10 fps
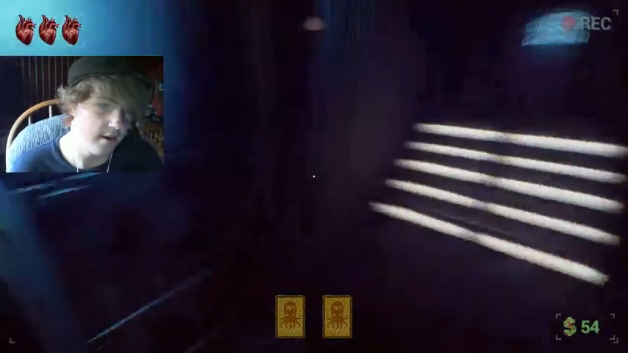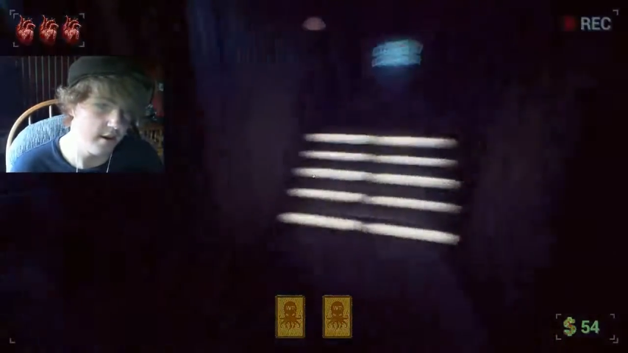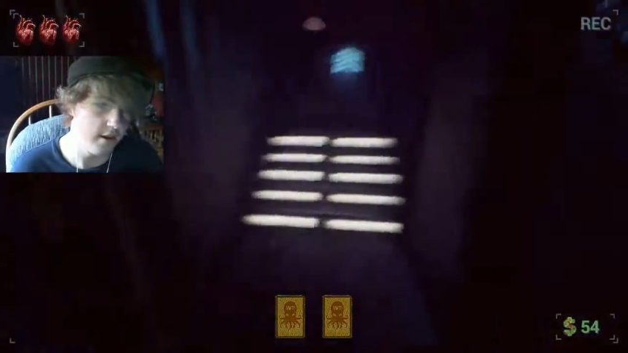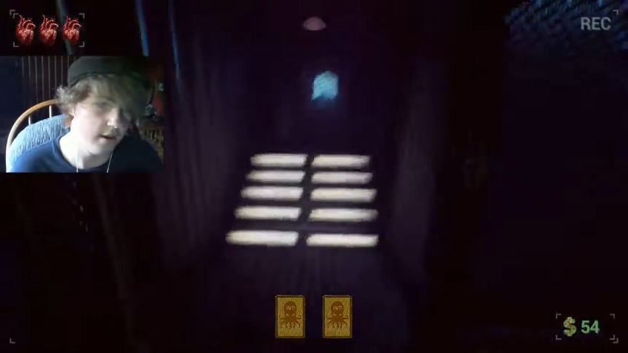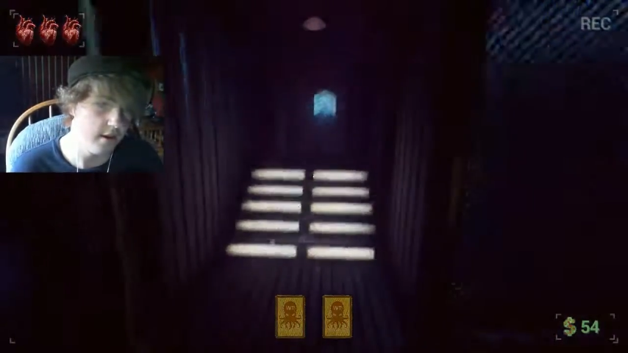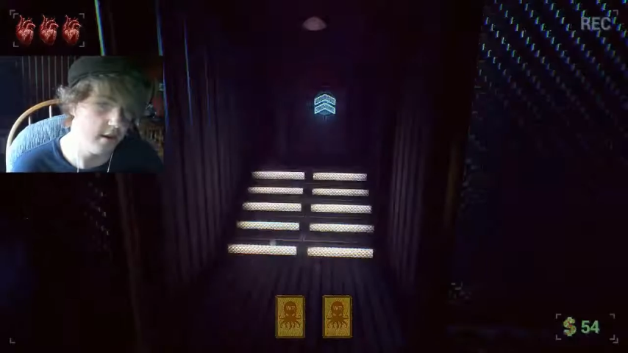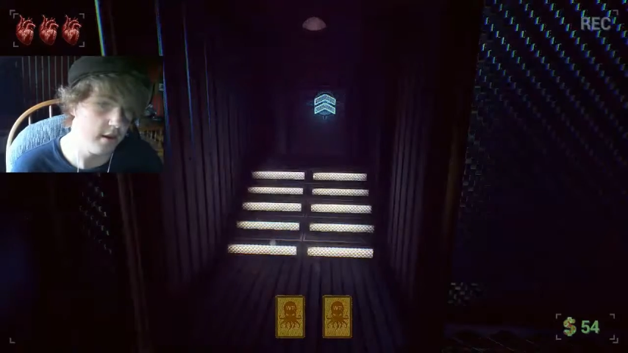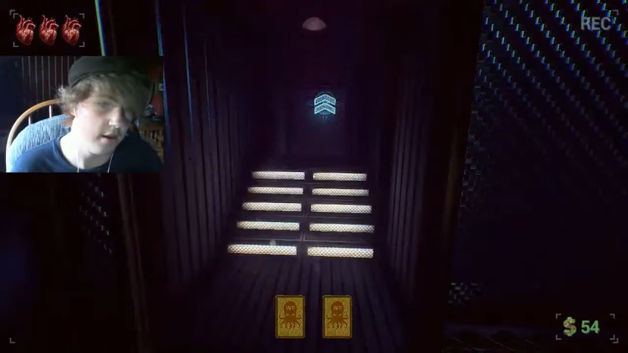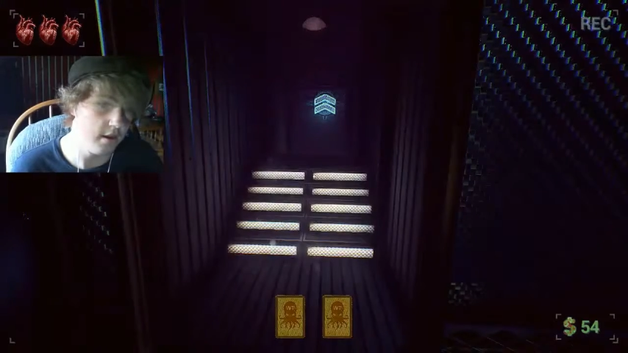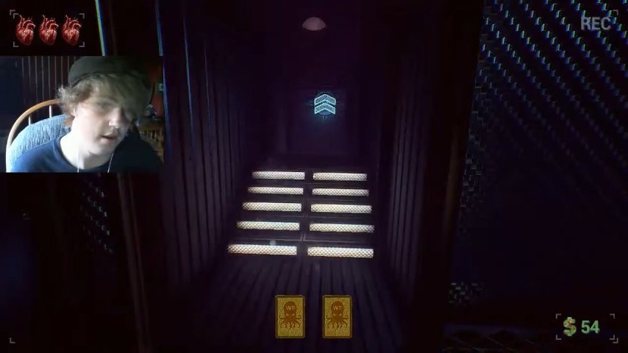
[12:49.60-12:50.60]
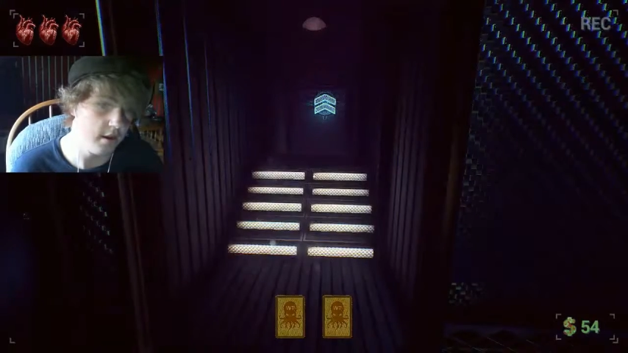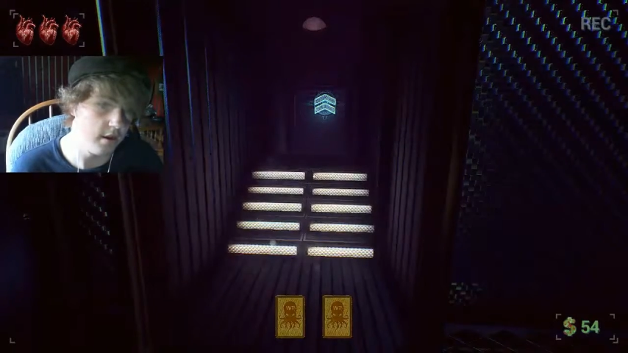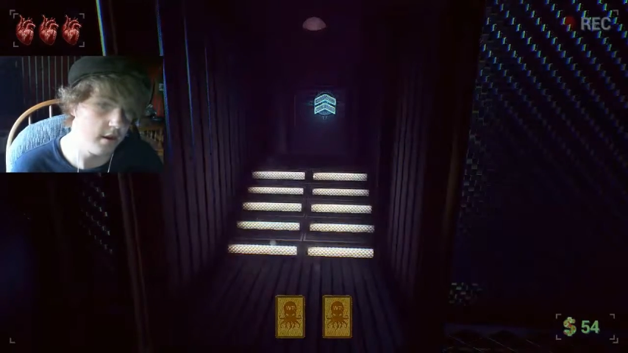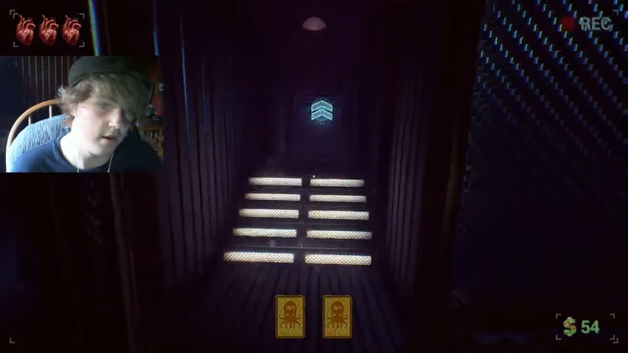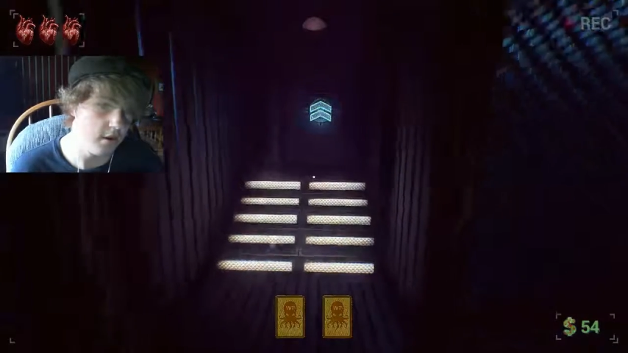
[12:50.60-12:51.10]

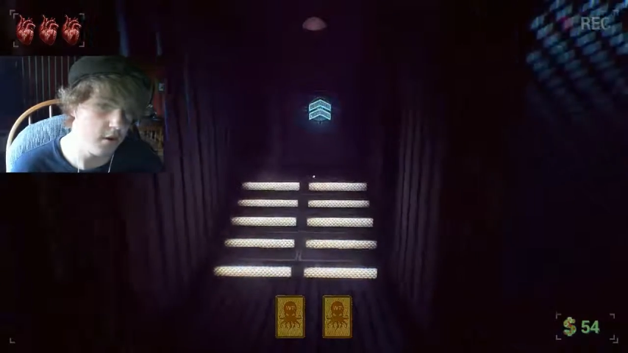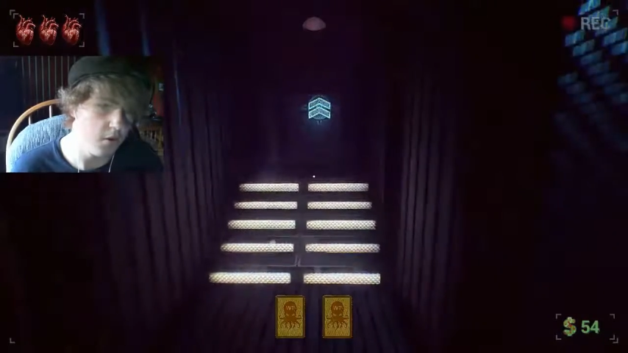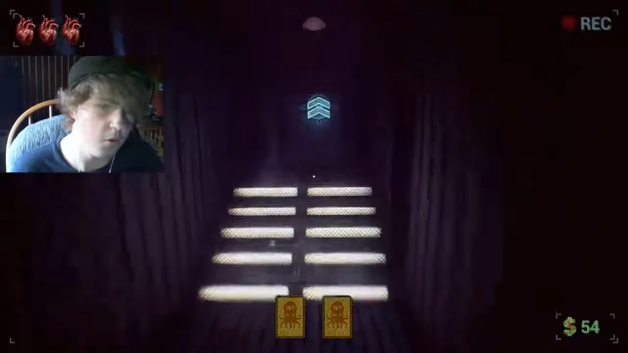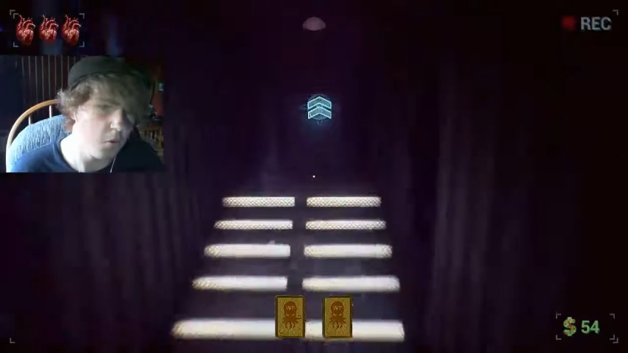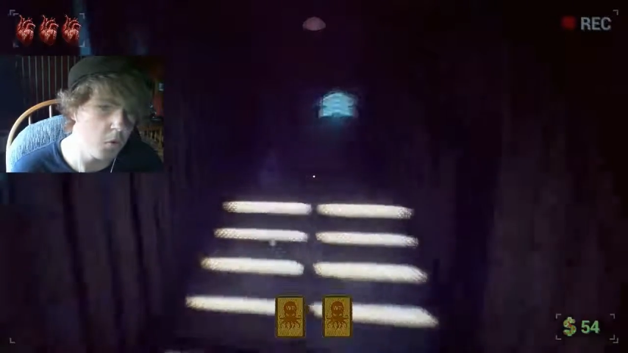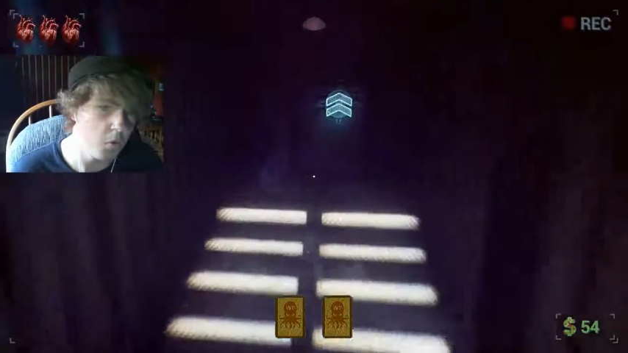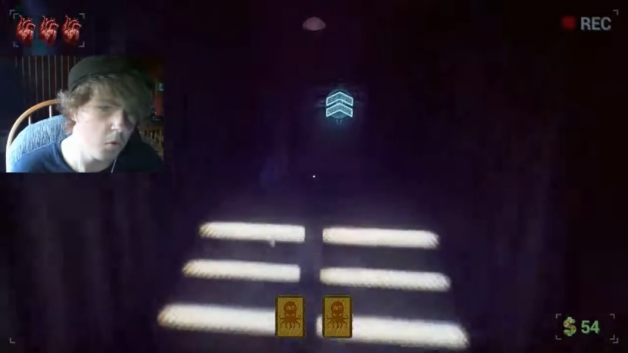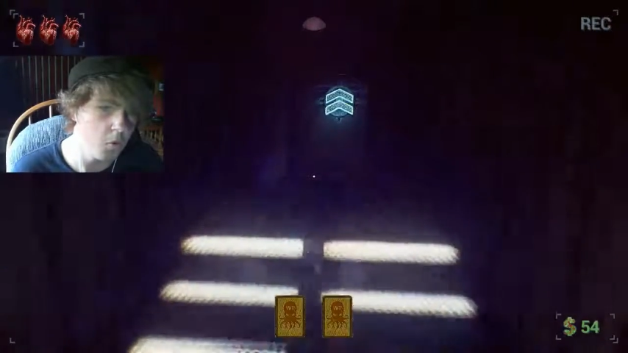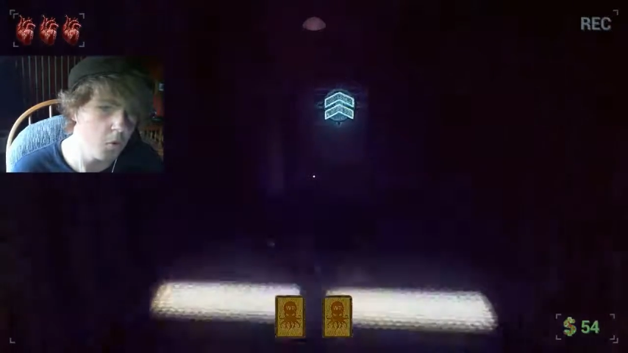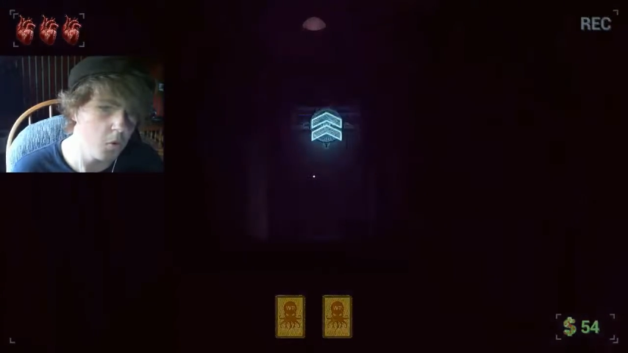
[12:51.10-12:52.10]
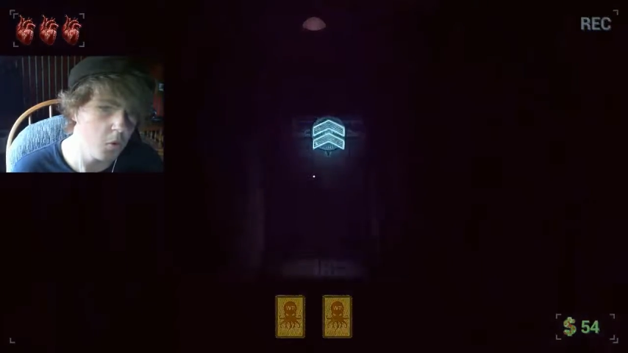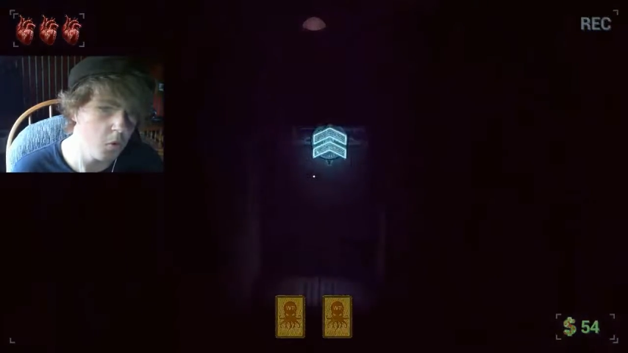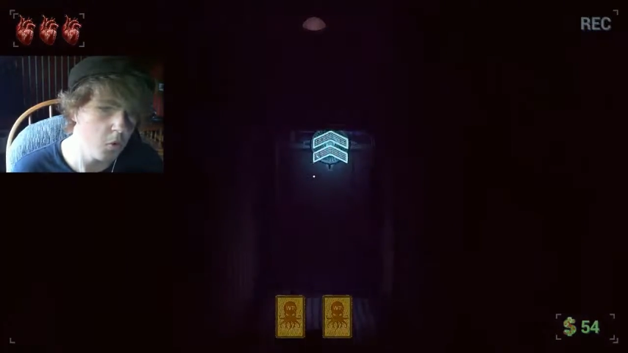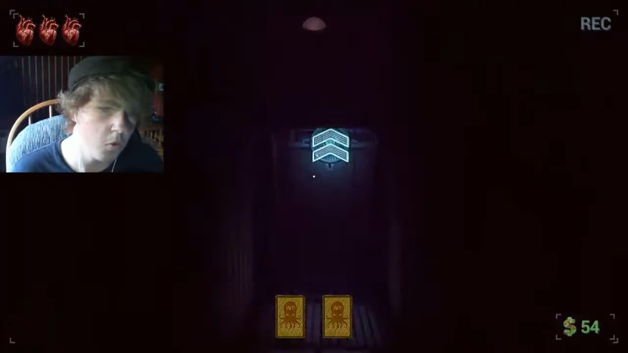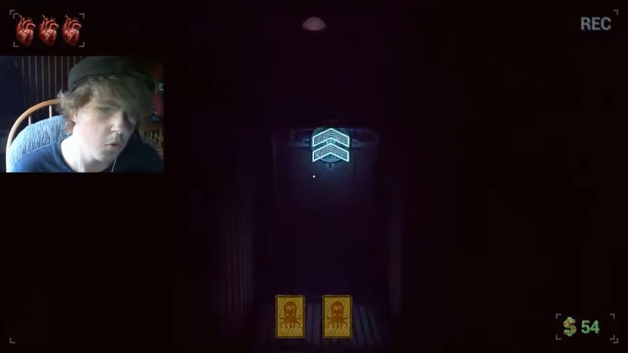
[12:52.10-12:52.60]

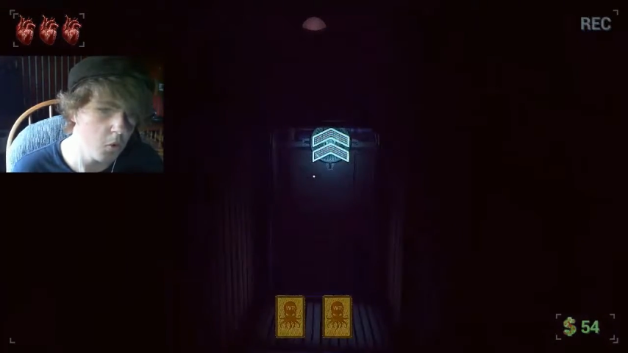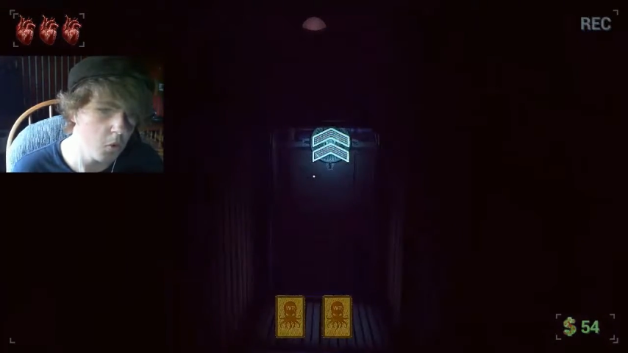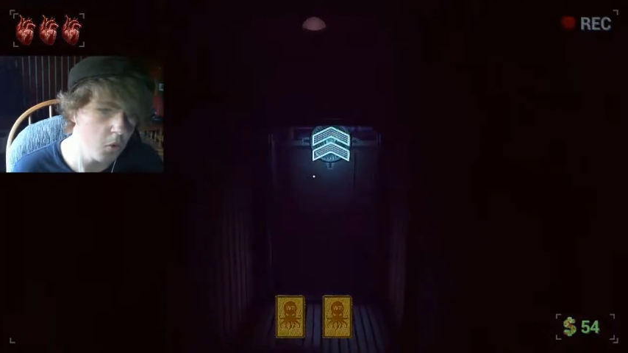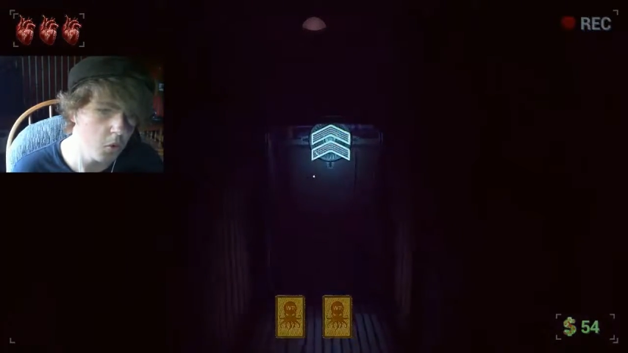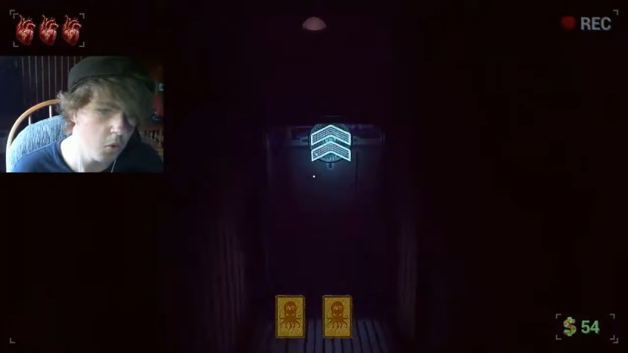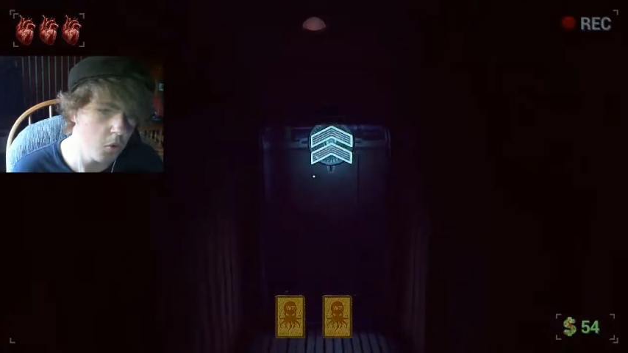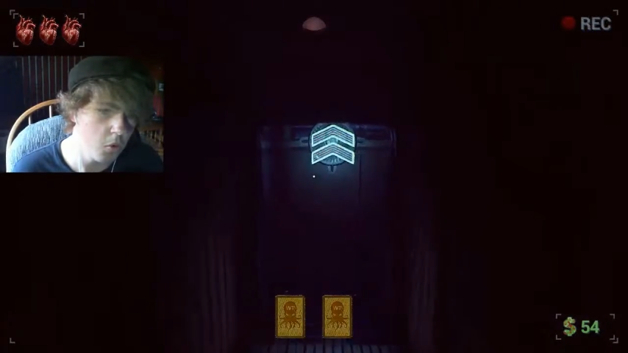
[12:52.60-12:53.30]
(silence)